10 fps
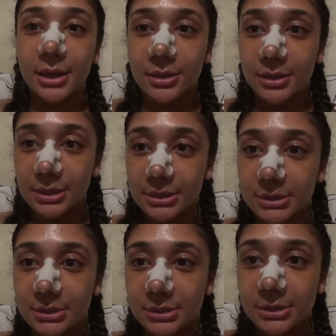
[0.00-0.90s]

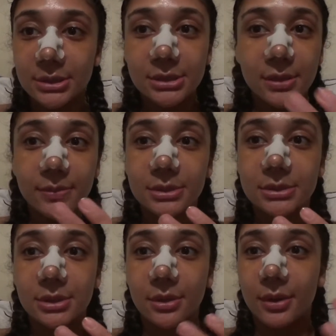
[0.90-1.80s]
notice the tip is
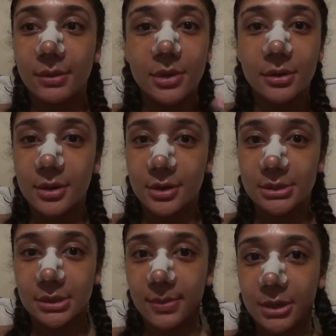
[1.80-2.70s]
still, I'm not
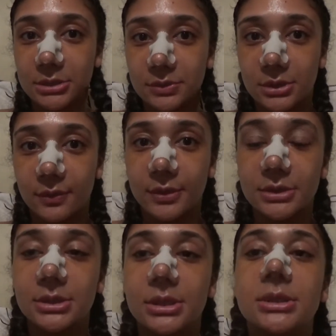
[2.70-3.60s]
noticing much of a
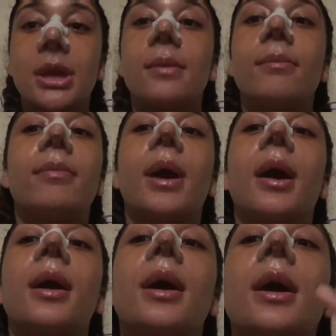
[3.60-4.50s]
difference in the tip,
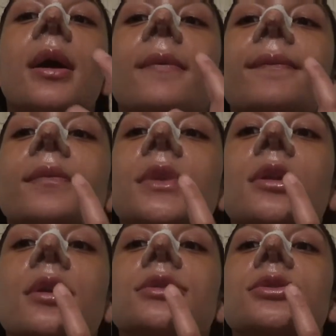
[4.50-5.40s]
but the
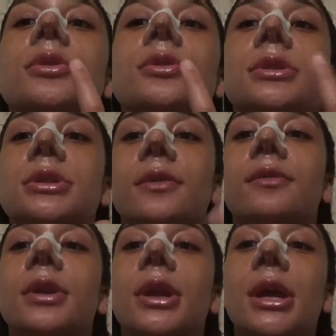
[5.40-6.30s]
nostrils are
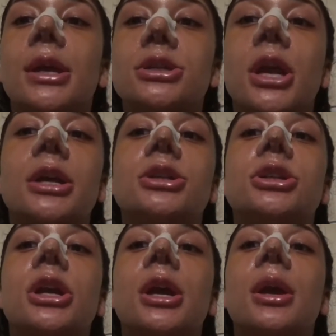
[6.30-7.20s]
definitely
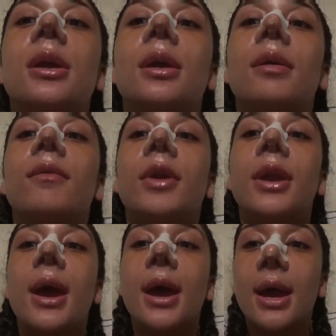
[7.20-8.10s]
changing every
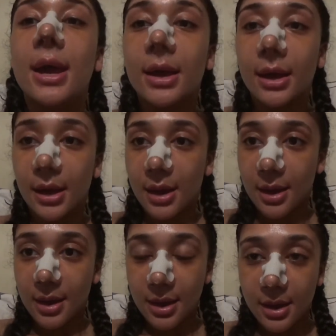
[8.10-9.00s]
day.
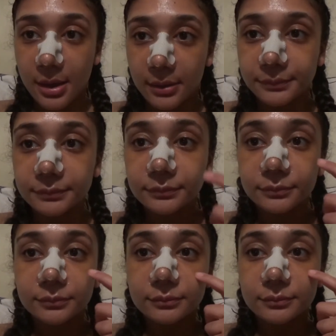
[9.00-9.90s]
Um,
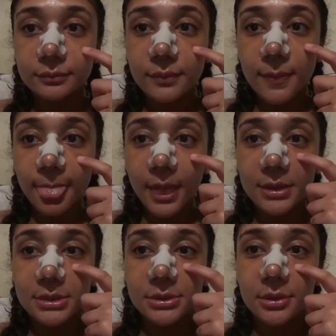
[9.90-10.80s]

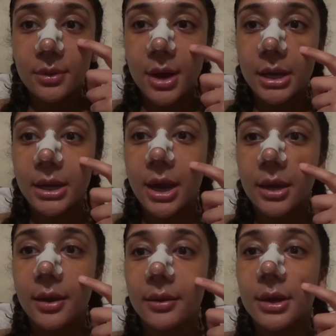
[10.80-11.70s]
still quite
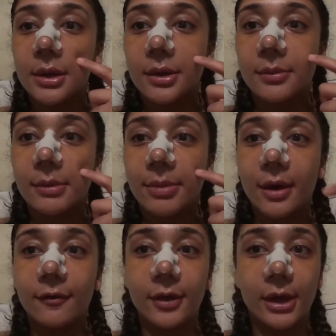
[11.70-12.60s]
yellow and a little bit
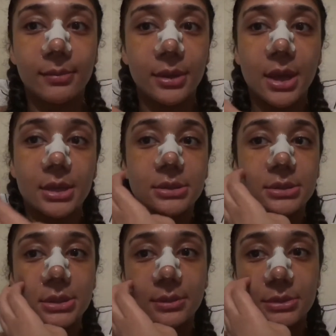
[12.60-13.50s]
puffy, but that
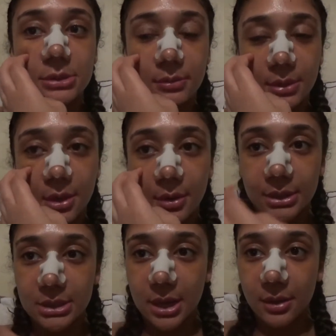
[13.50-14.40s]
seems to be
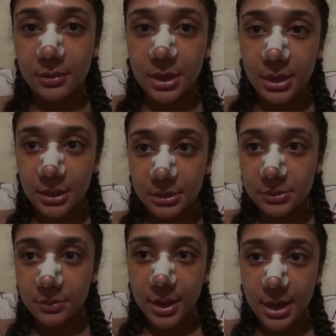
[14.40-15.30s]
going down
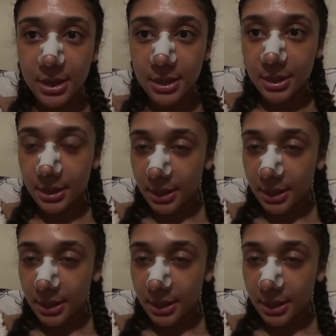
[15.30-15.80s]
as well.